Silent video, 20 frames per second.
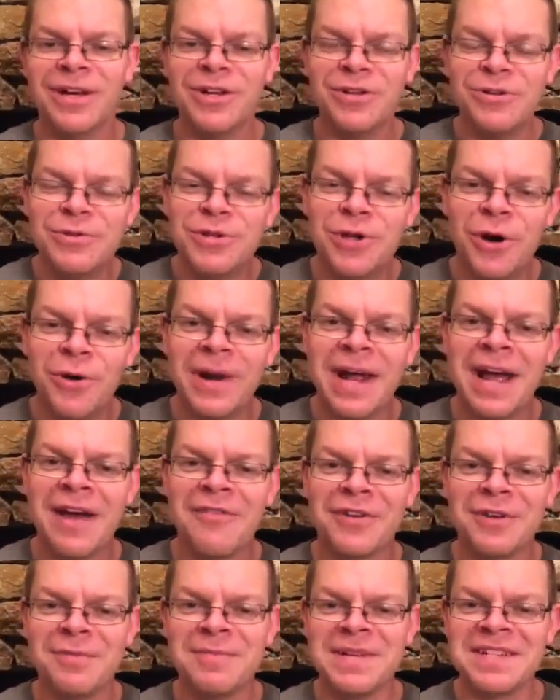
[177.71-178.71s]
You don't
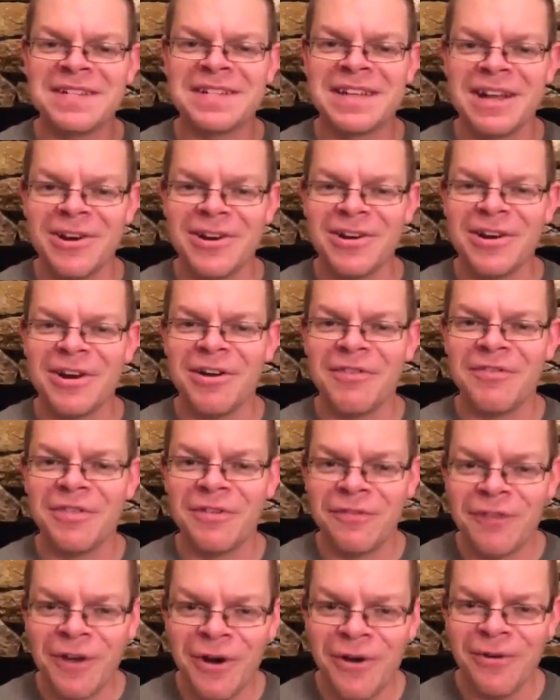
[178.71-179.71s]
have to be scared of the
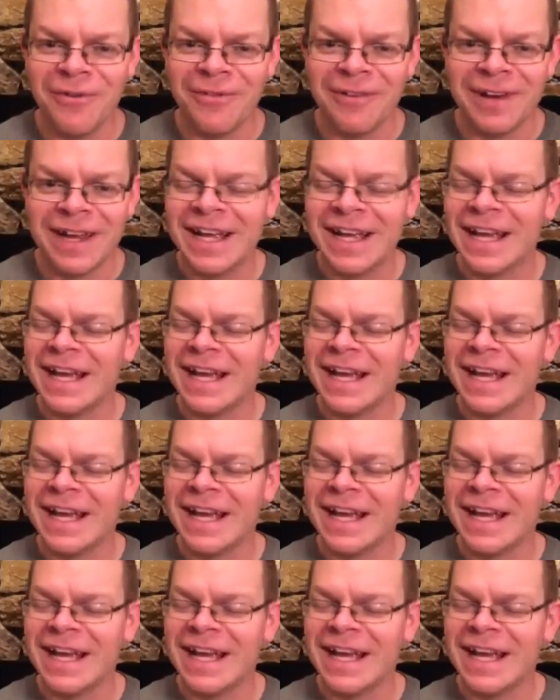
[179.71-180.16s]
phone.